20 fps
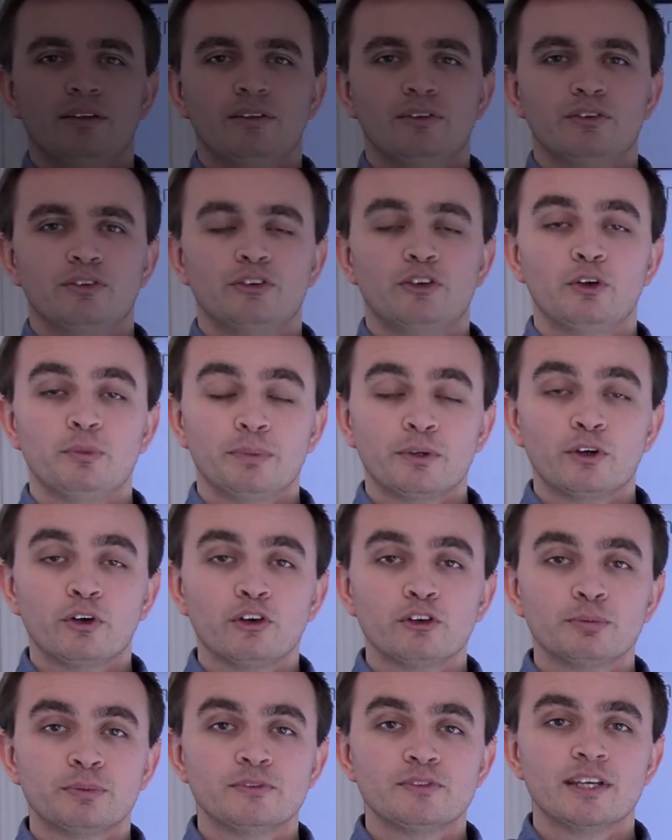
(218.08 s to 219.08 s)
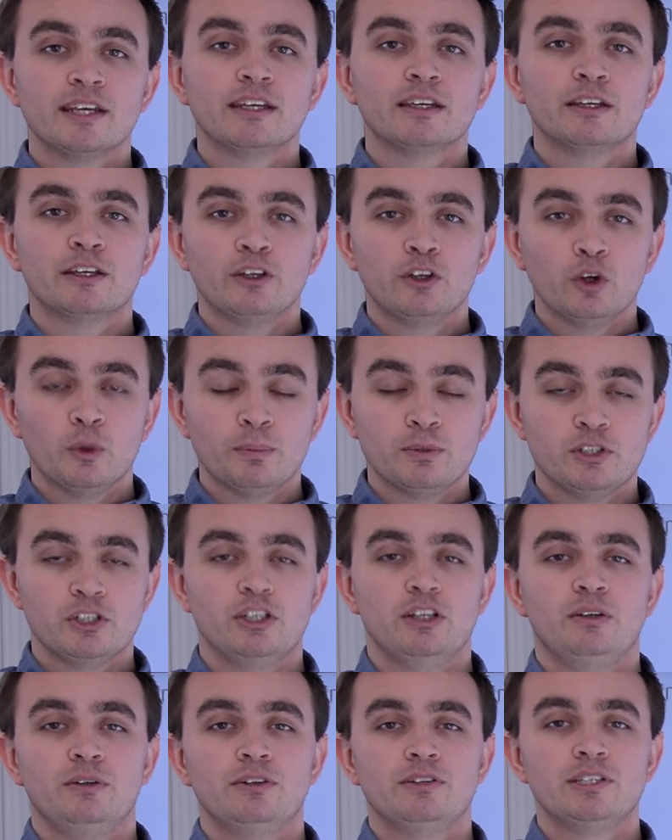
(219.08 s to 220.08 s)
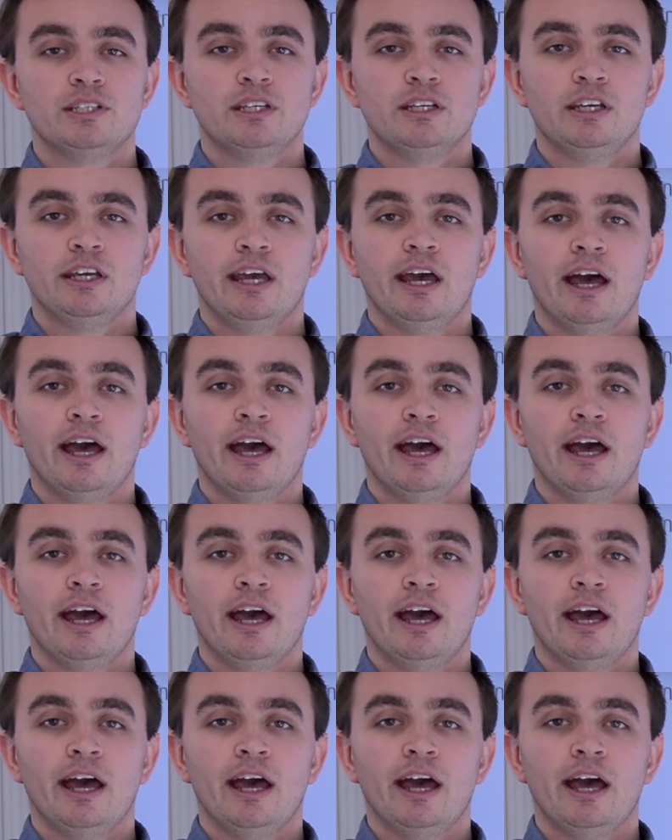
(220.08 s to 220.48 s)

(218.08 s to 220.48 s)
So because we've taken the opportunity